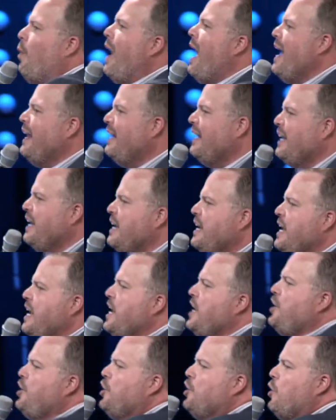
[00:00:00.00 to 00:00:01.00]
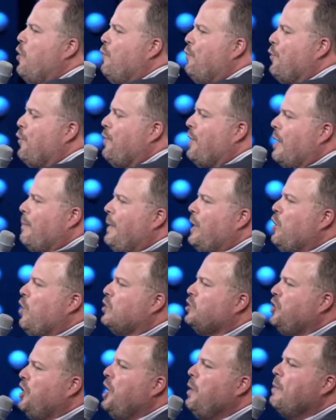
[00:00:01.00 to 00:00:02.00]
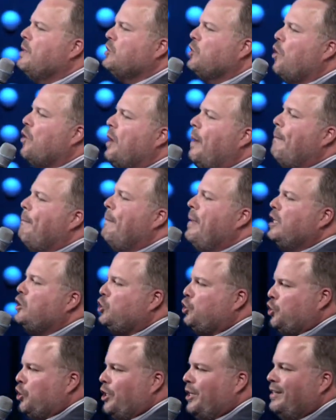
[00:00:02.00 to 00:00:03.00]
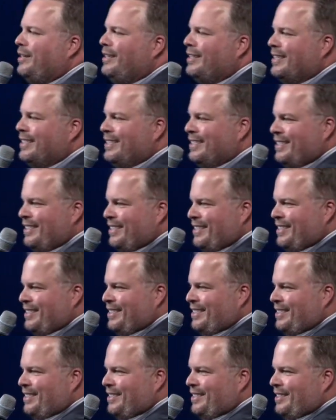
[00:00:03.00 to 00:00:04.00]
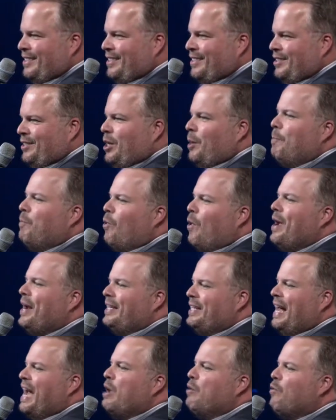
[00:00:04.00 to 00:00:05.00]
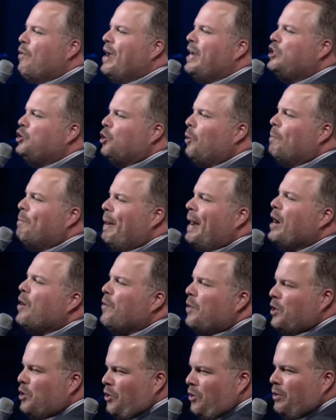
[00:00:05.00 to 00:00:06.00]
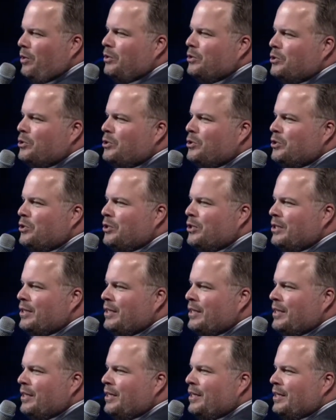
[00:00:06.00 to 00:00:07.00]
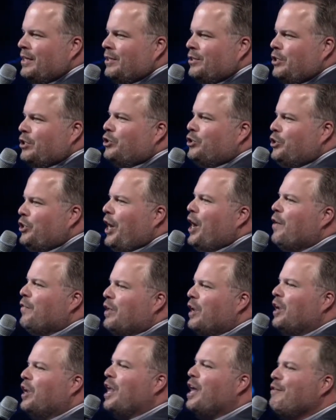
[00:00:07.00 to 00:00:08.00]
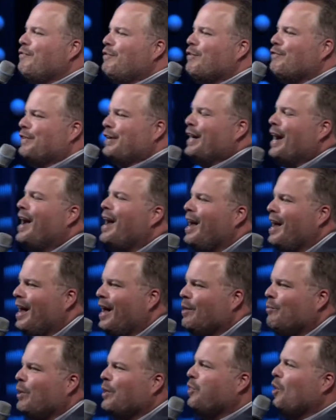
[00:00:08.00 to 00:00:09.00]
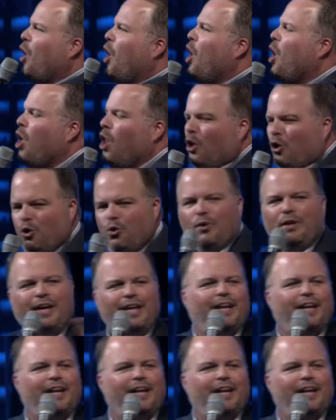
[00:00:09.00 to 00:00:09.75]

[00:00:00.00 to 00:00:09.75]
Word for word: Why did he need to go through there? Because he was on a mission to break down racial barriers, to share the love of God with all who